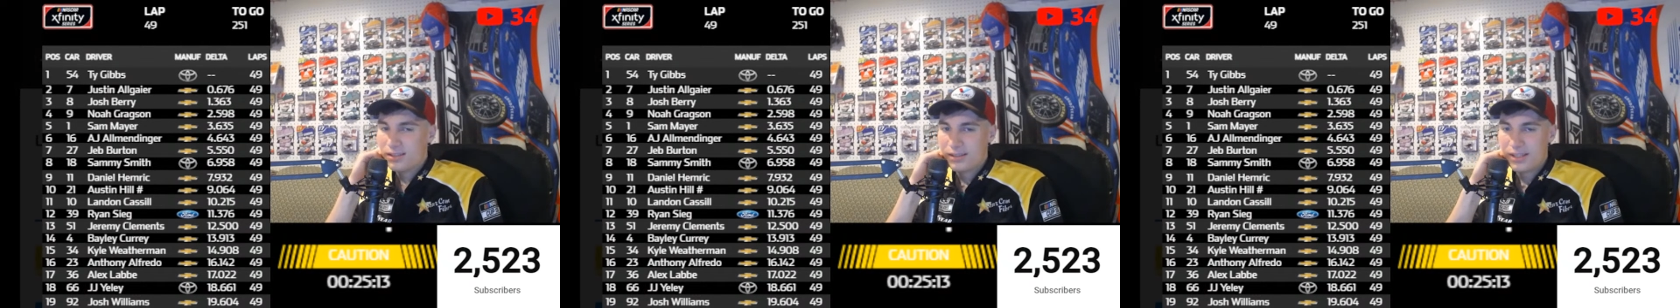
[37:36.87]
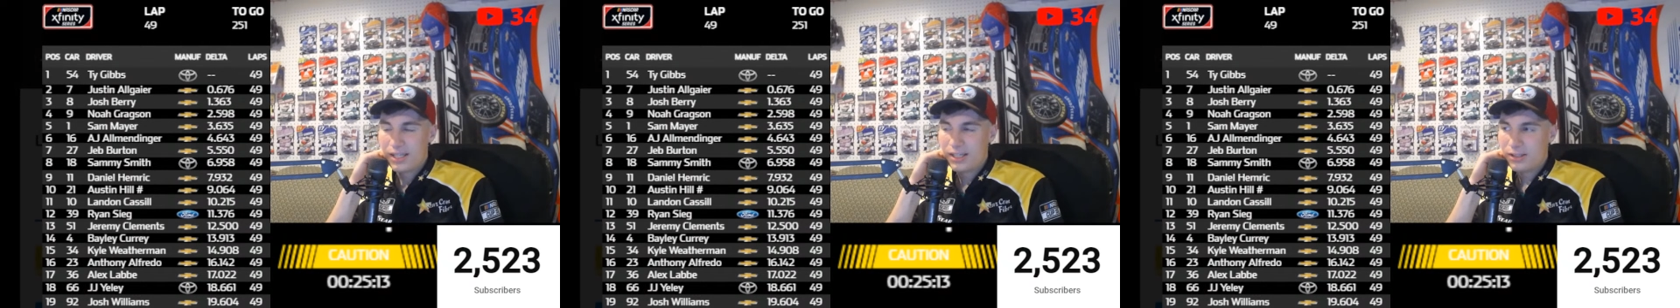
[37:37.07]

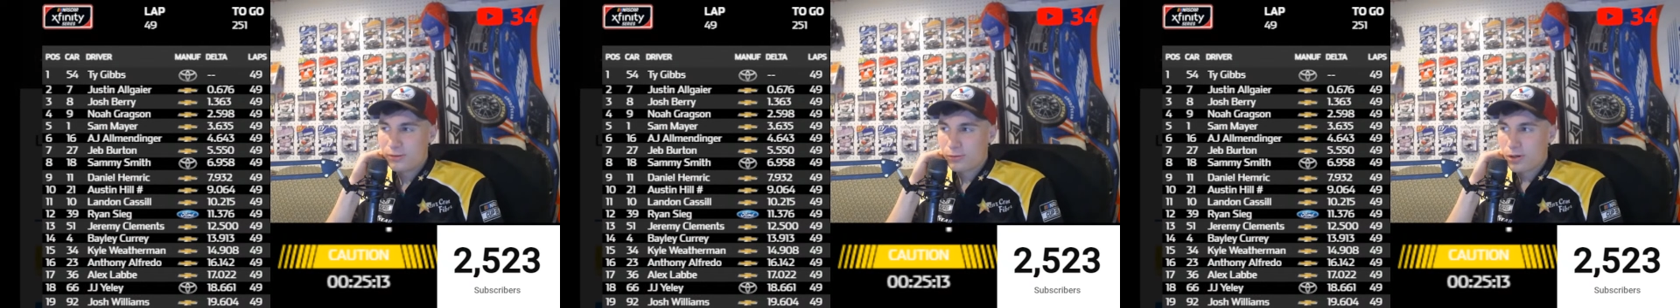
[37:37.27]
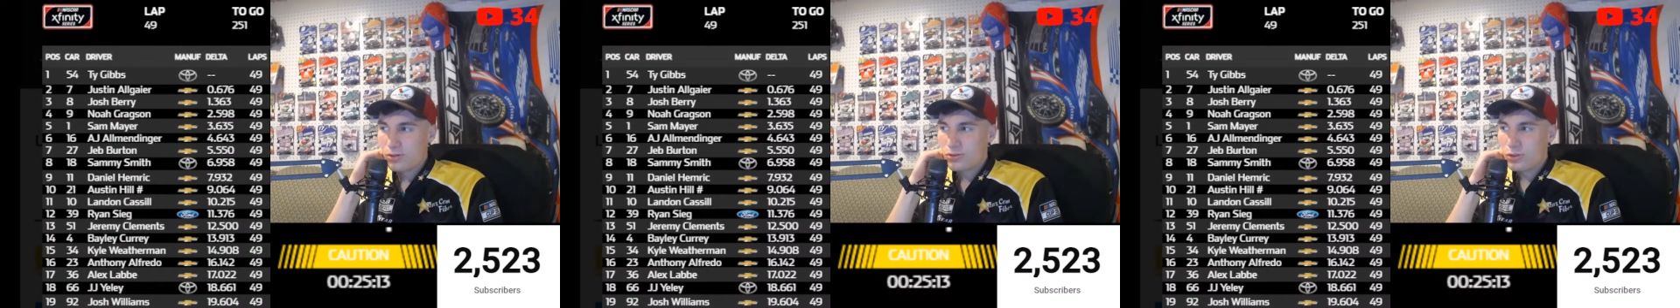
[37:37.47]
Then in
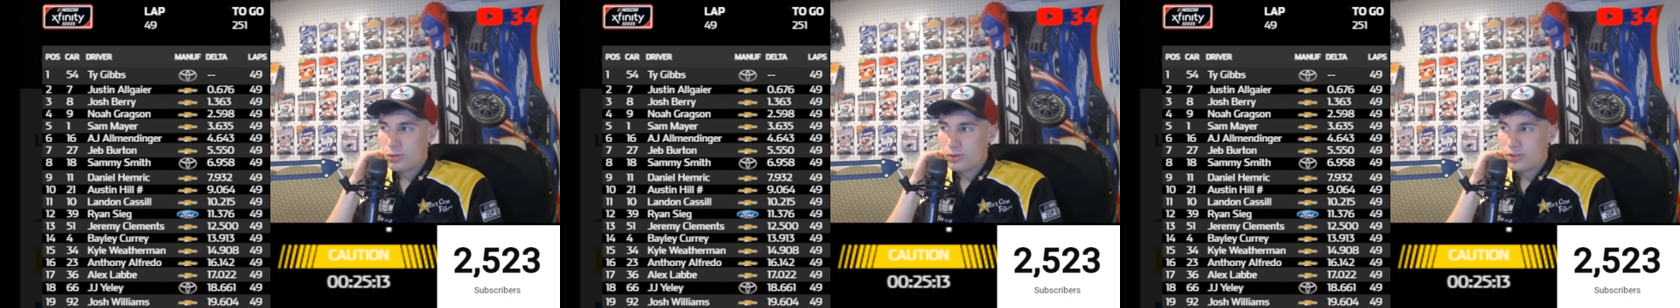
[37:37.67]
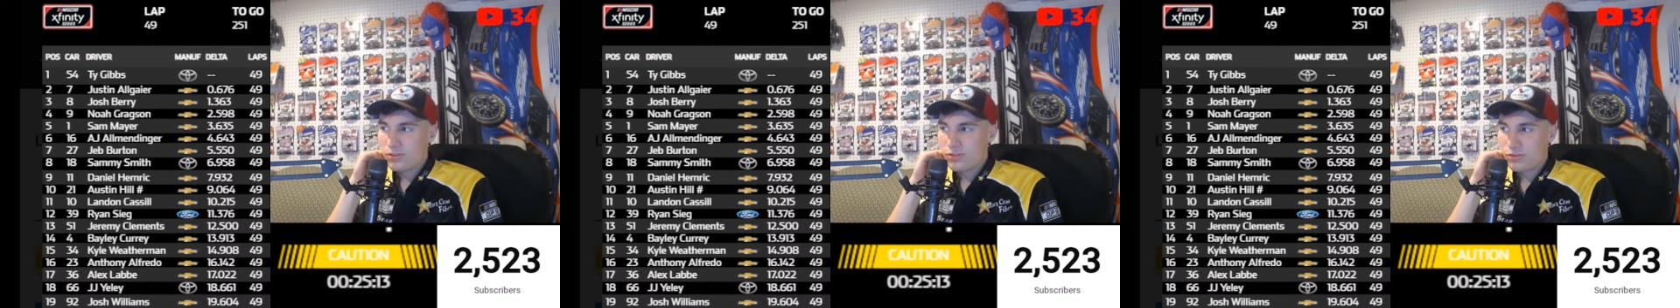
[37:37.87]
row 2,
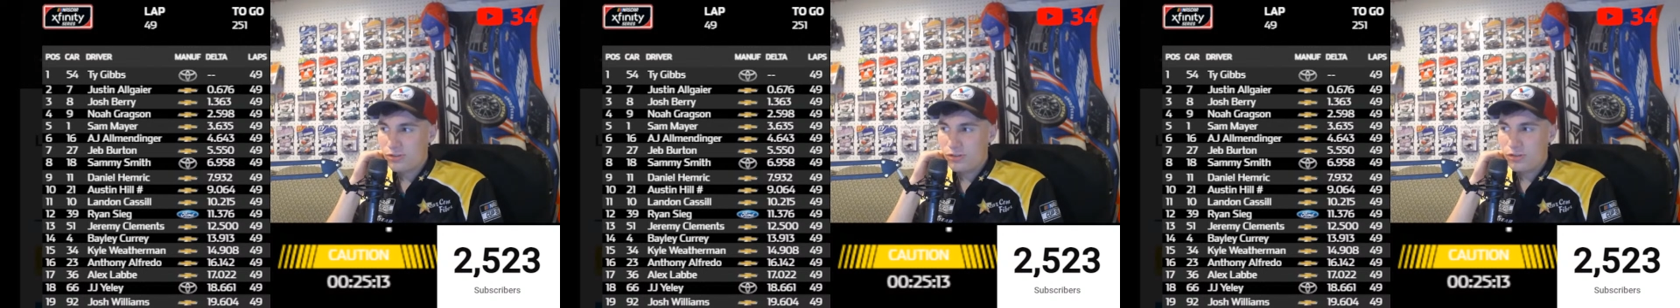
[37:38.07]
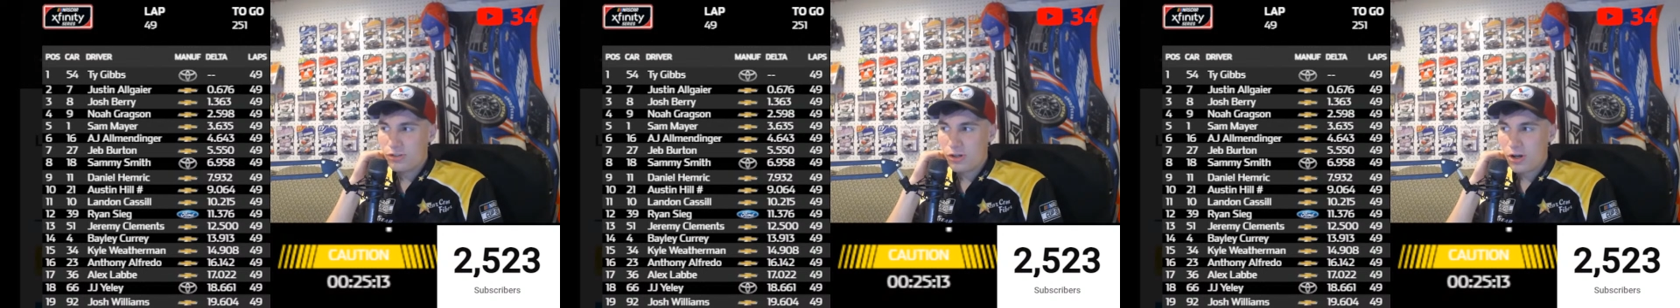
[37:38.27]
it's
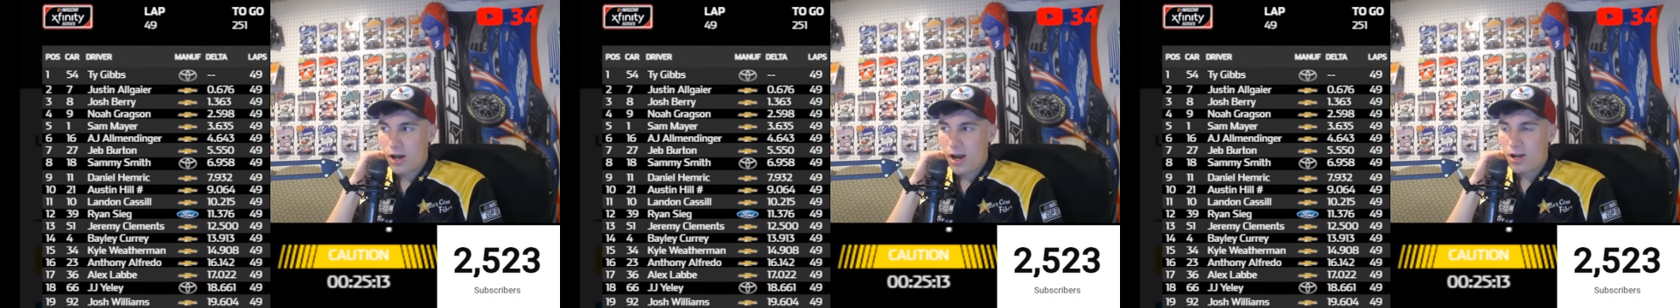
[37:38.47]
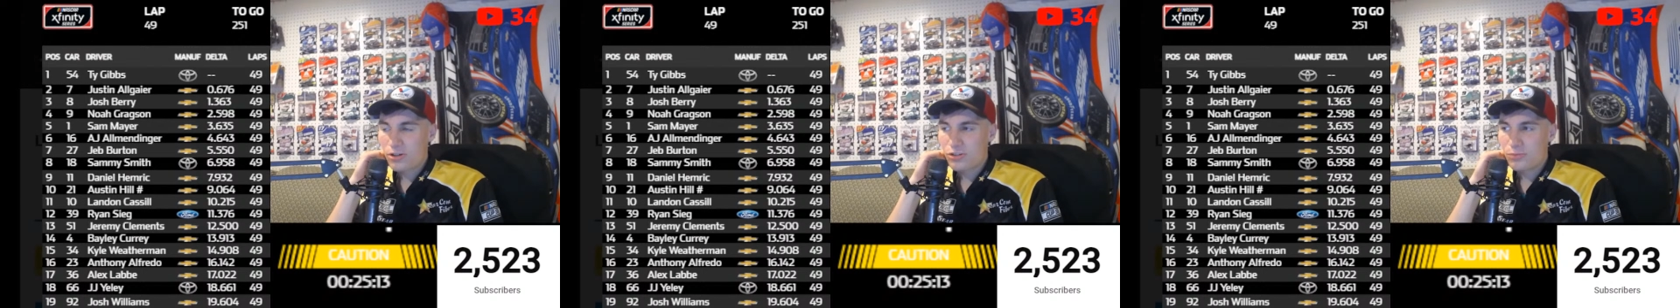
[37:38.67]

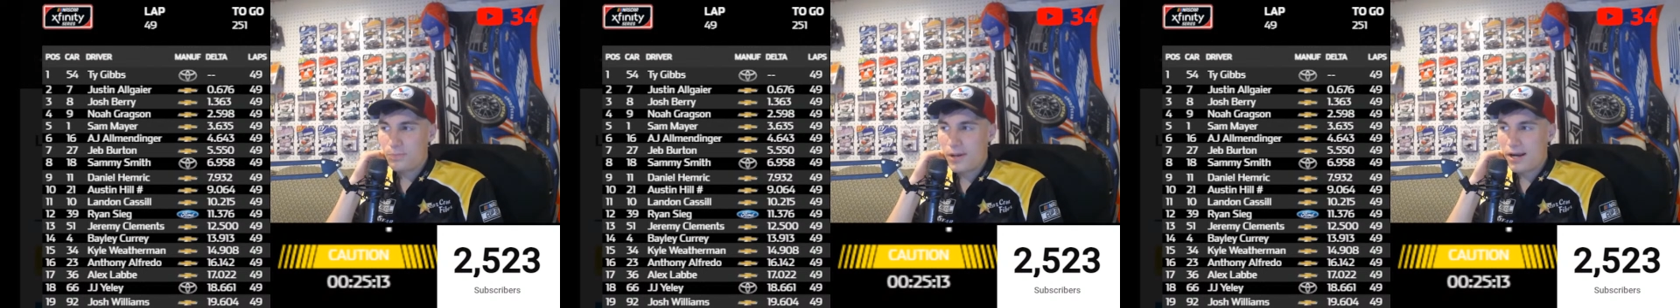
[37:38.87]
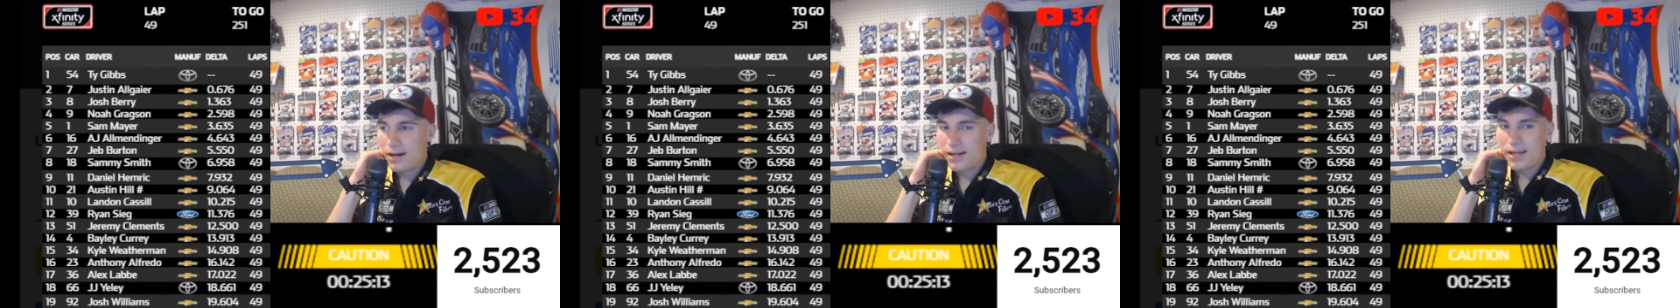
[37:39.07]
Josh
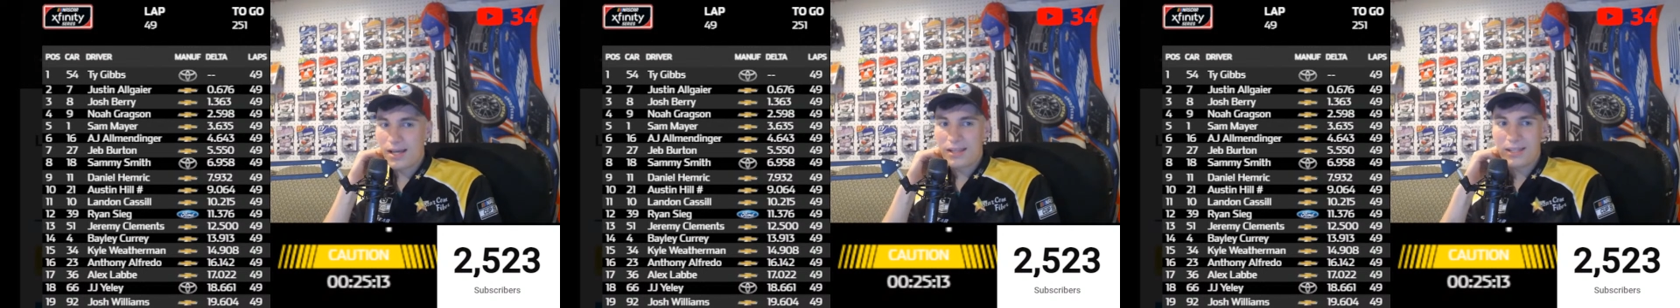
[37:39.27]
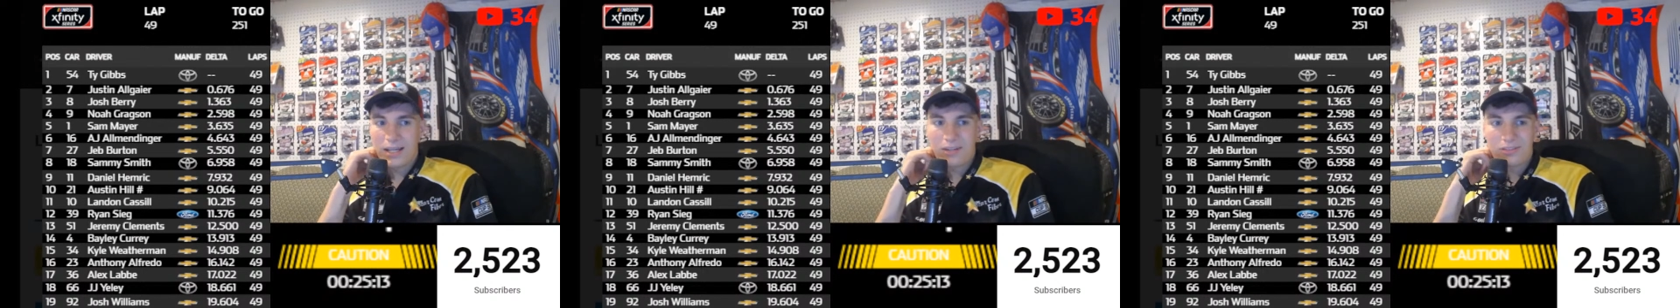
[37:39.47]
Berry
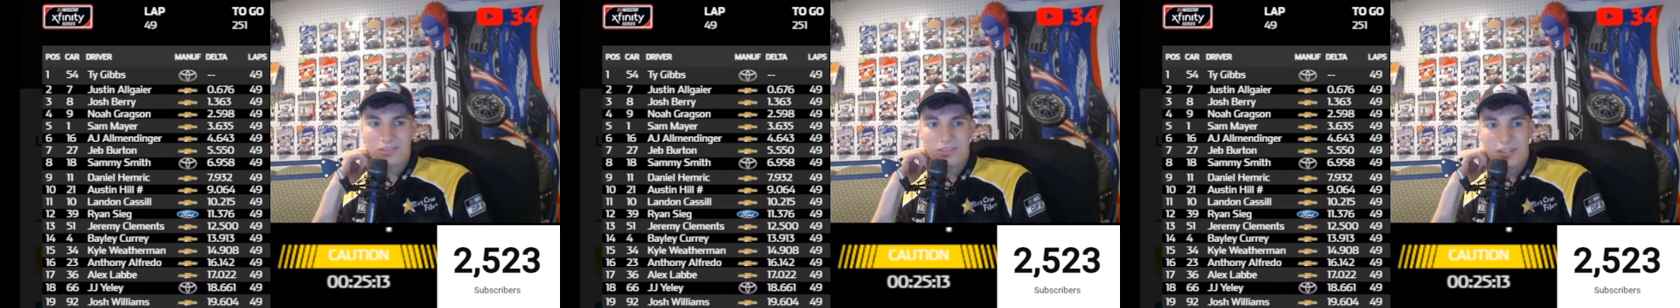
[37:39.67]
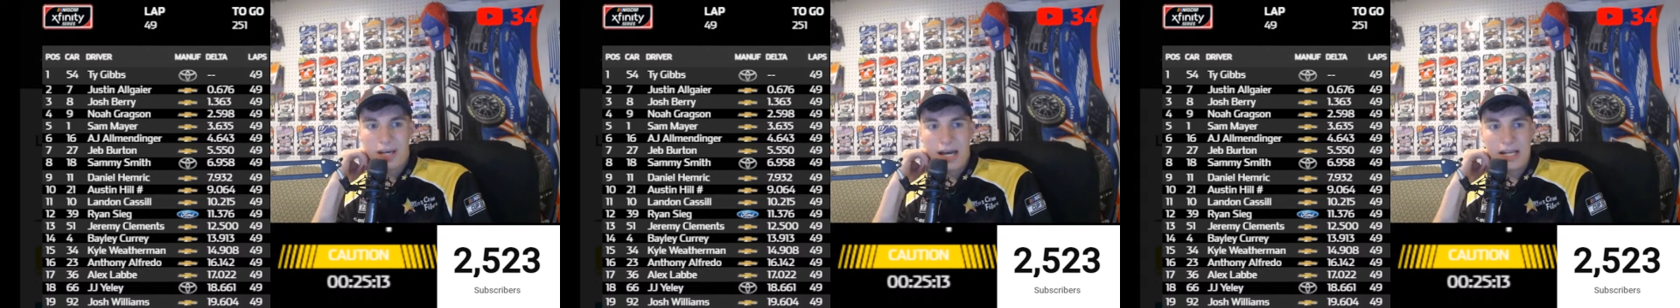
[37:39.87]
on the
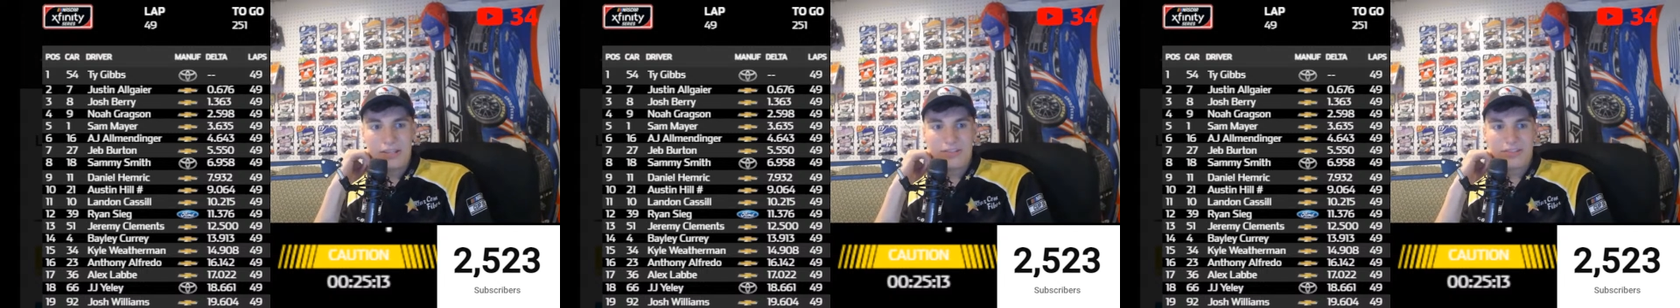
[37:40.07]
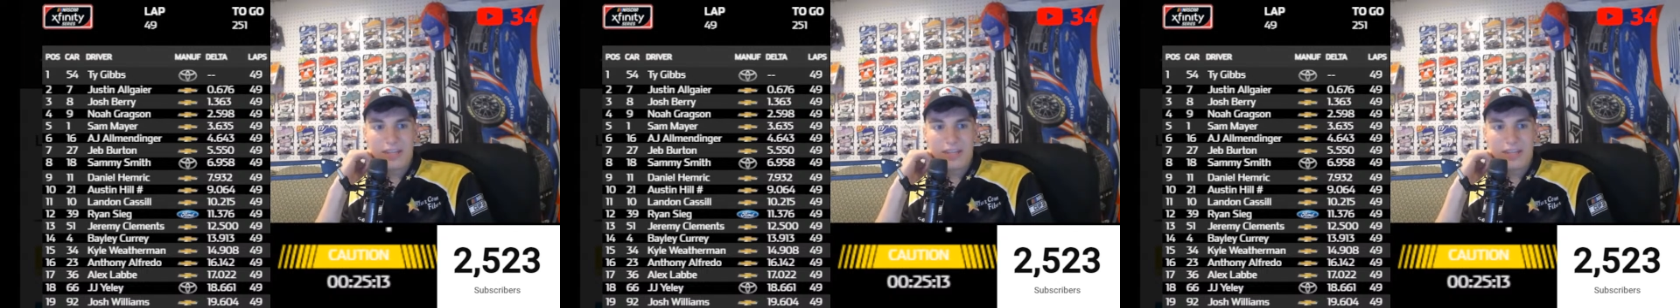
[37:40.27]
outside,